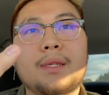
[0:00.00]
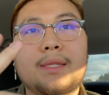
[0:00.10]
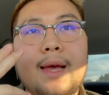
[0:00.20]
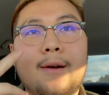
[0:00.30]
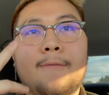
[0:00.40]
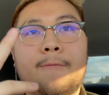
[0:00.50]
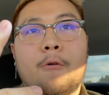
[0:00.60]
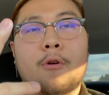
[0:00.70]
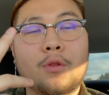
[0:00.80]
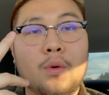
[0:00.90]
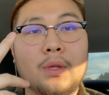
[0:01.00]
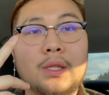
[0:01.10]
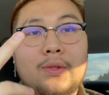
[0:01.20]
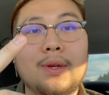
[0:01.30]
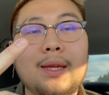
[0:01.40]
is now
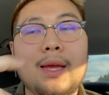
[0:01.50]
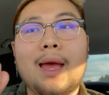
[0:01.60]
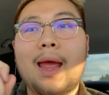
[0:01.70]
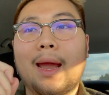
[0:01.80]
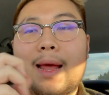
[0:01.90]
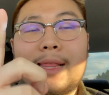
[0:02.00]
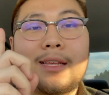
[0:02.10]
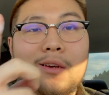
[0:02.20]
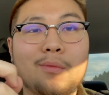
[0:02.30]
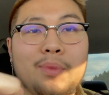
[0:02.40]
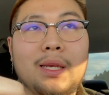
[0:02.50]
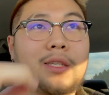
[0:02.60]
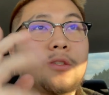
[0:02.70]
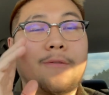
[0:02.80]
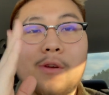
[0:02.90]
4:23, and I need to go pee.
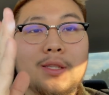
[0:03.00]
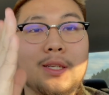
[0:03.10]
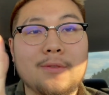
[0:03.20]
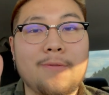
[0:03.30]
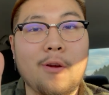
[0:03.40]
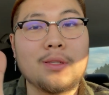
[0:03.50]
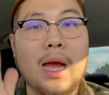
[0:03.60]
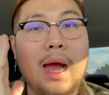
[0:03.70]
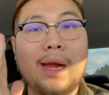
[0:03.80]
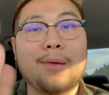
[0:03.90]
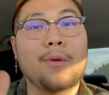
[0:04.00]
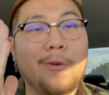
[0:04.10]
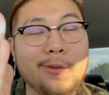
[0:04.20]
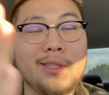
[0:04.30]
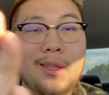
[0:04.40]
So first things first, I am
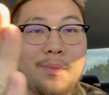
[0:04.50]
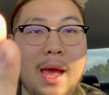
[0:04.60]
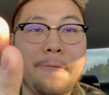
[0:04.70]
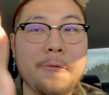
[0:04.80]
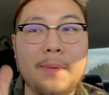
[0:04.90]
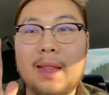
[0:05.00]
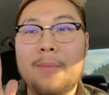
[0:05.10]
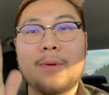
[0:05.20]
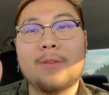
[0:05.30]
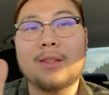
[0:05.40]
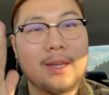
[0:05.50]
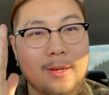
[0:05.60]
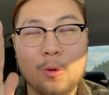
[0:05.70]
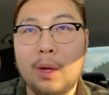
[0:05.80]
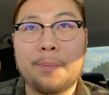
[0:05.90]
going to the bathroom, and I'm gonna take
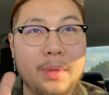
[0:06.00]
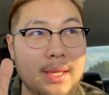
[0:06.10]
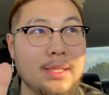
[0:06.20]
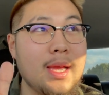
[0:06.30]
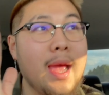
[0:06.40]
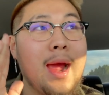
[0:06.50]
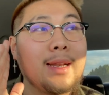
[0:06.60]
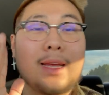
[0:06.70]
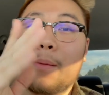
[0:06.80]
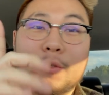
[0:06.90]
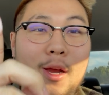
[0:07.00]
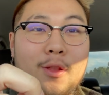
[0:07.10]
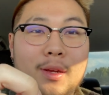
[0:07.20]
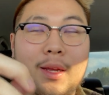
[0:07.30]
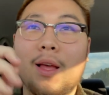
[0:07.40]
a quick piss, and then I'm gonna start
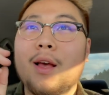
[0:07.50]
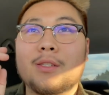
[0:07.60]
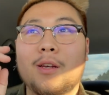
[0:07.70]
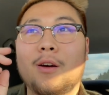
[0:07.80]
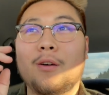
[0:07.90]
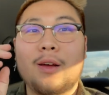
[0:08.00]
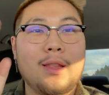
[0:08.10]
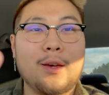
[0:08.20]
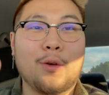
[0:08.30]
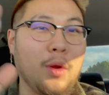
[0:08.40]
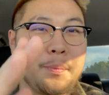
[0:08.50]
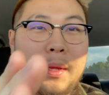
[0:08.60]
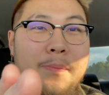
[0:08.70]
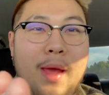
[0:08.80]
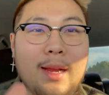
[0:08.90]
looking. So a little quick pee
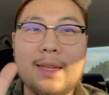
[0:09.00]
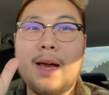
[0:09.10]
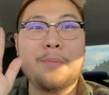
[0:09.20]
break, and I'll